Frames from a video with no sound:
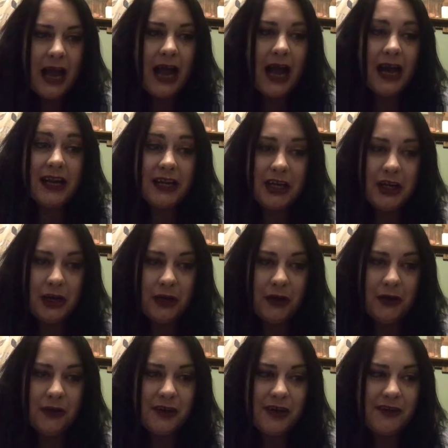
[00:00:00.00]
and
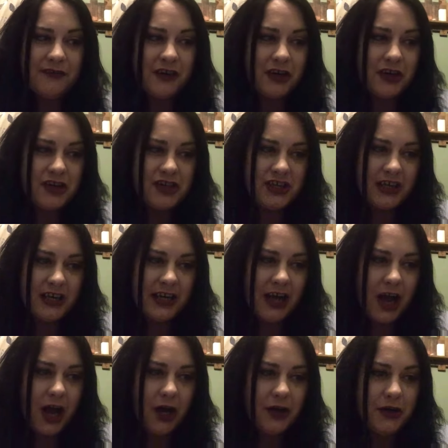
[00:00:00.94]
include
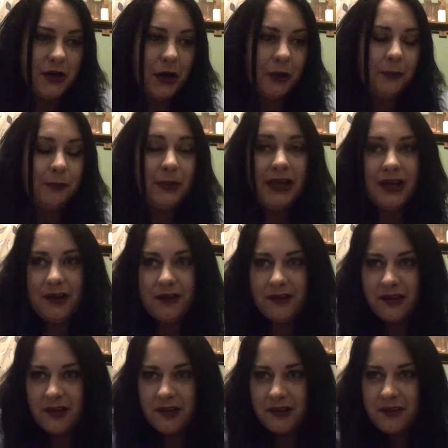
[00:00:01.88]
virtually unknown
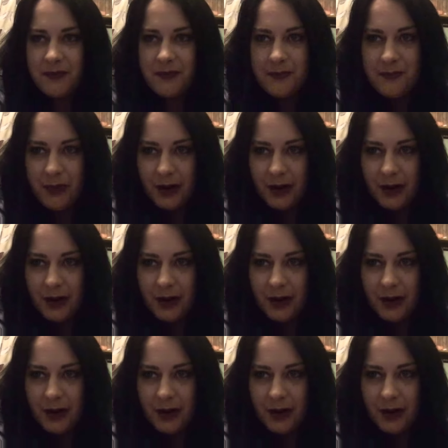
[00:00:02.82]
pieces